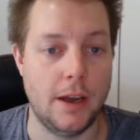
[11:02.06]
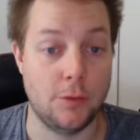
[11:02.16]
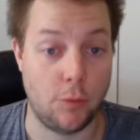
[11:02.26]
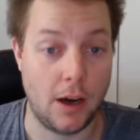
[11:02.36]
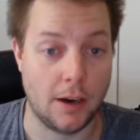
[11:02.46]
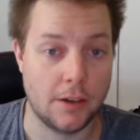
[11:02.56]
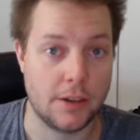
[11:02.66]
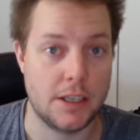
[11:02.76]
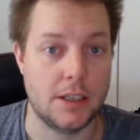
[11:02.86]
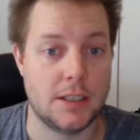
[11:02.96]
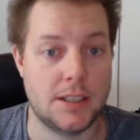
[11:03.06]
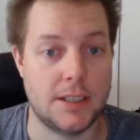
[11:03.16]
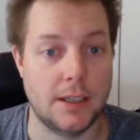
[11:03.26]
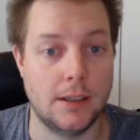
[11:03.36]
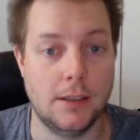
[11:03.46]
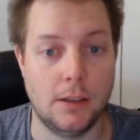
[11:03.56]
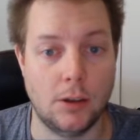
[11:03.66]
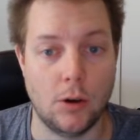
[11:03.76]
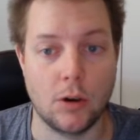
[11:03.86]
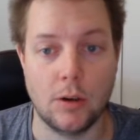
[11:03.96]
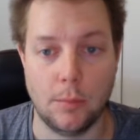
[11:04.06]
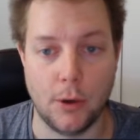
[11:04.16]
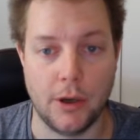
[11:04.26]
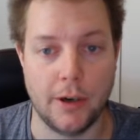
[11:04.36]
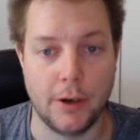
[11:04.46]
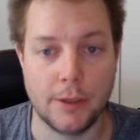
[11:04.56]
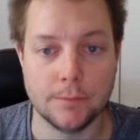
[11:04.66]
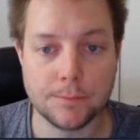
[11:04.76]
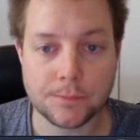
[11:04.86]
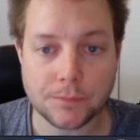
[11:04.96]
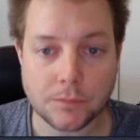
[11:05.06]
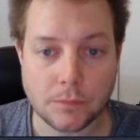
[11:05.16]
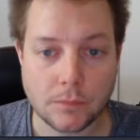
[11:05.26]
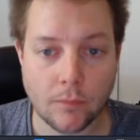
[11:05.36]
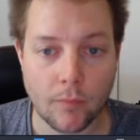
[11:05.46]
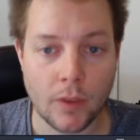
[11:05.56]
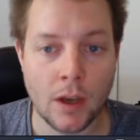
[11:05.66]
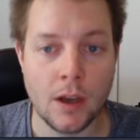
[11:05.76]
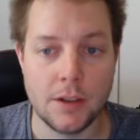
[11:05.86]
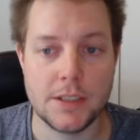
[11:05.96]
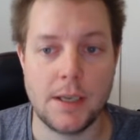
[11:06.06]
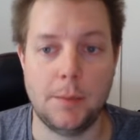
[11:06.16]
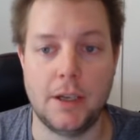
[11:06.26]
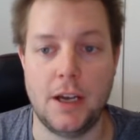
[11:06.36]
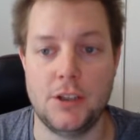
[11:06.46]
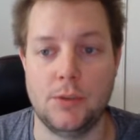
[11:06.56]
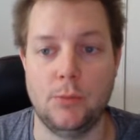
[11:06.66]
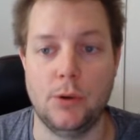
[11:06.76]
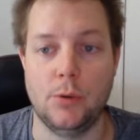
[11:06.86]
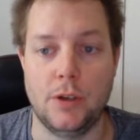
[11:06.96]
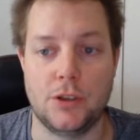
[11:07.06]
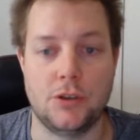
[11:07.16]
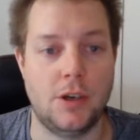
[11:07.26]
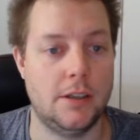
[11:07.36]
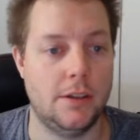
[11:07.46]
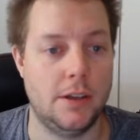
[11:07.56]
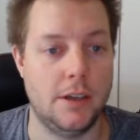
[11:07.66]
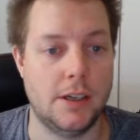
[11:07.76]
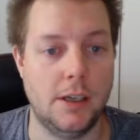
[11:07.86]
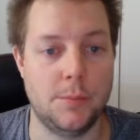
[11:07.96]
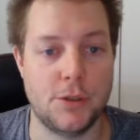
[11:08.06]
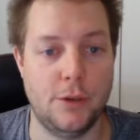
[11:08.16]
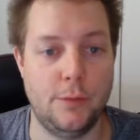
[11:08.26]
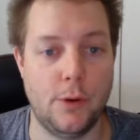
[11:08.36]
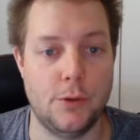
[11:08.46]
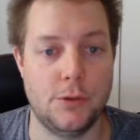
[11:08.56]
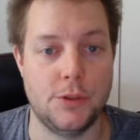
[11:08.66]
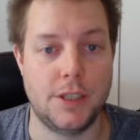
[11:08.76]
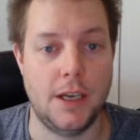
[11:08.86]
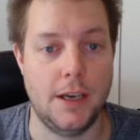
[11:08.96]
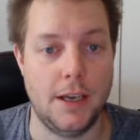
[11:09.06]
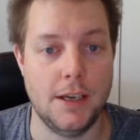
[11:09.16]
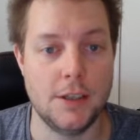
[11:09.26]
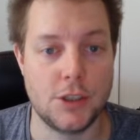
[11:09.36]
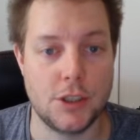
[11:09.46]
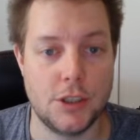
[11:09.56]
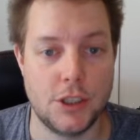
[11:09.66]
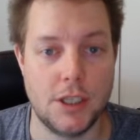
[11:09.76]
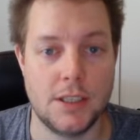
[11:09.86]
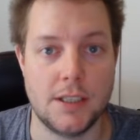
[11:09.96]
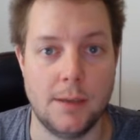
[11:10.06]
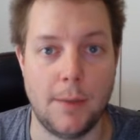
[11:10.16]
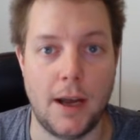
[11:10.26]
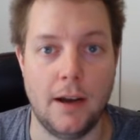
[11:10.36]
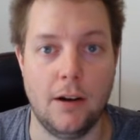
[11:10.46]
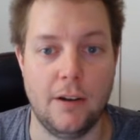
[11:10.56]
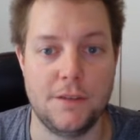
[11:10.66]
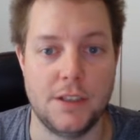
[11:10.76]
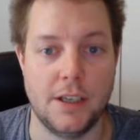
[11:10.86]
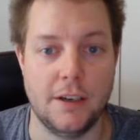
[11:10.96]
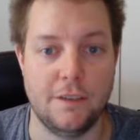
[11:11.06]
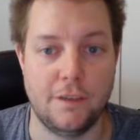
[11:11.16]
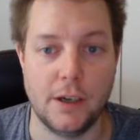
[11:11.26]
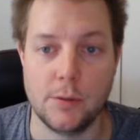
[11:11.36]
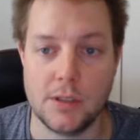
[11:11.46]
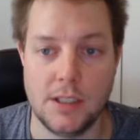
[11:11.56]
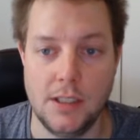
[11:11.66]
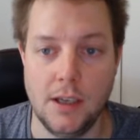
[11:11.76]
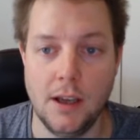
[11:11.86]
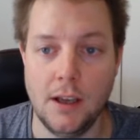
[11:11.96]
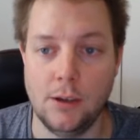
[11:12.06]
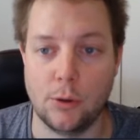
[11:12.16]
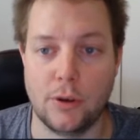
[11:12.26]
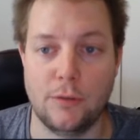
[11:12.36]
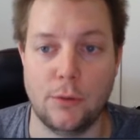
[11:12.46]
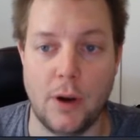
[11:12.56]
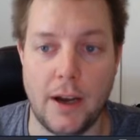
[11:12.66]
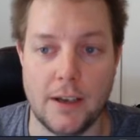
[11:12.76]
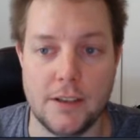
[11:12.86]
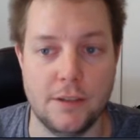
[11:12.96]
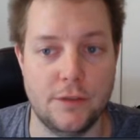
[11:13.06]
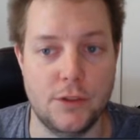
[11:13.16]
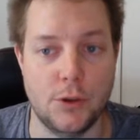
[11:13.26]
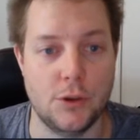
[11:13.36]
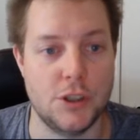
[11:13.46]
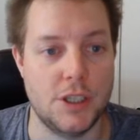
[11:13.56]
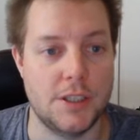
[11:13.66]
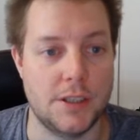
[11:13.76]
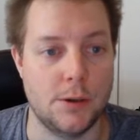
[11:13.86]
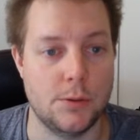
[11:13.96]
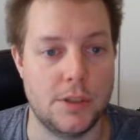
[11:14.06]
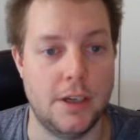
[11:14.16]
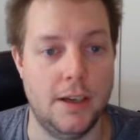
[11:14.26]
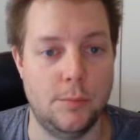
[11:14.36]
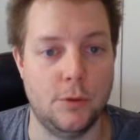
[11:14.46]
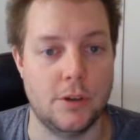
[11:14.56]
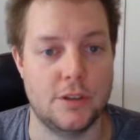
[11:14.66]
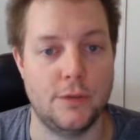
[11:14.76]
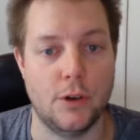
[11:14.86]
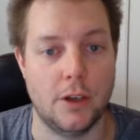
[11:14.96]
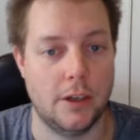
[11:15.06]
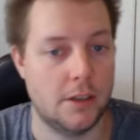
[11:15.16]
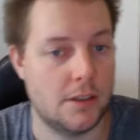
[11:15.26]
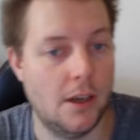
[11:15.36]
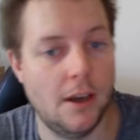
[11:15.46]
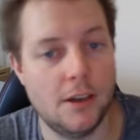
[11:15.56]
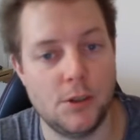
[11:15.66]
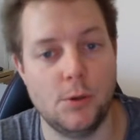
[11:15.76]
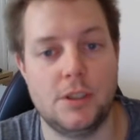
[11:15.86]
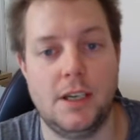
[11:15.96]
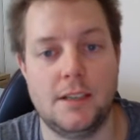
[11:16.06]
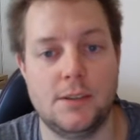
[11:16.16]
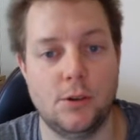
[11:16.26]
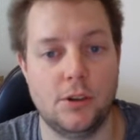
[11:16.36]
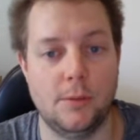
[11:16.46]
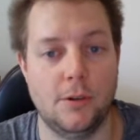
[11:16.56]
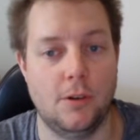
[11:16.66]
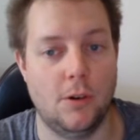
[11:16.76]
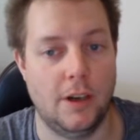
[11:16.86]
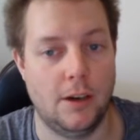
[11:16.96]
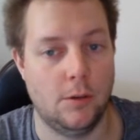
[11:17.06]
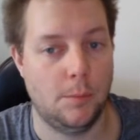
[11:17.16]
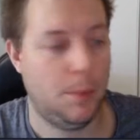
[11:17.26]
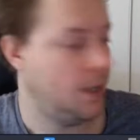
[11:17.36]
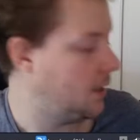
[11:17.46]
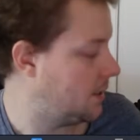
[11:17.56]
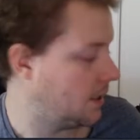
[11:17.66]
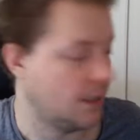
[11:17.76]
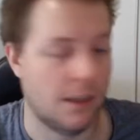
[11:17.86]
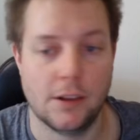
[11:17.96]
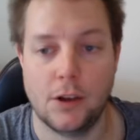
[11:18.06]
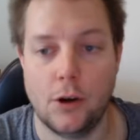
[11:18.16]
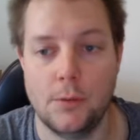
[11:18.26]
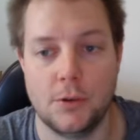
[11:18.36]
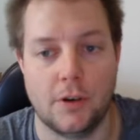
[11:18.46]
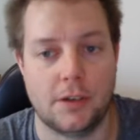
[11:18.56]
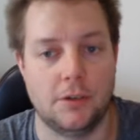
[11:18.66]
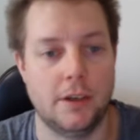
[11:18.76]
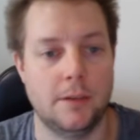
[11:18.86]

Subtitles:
run the cell log binary. This application will instruct the Calypso phone to scan each GSM ARFCN frequency looking for active 2G cells and output its findings to a text document on our PC in the home directory.